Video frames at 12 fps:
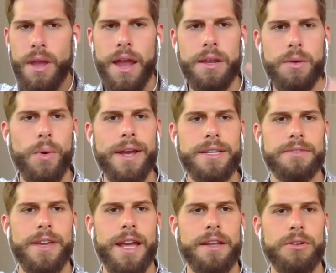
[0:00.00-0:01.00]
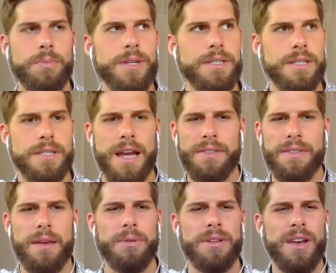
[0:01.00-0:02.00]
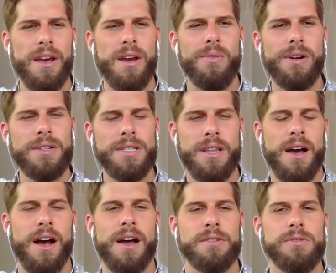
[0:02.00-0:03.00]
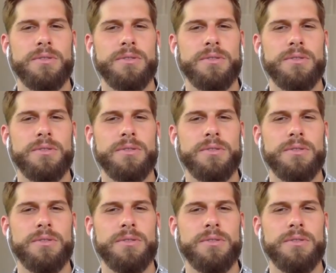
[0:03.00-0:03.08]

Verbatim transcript: heady ways of getting your business out there. But where is the heart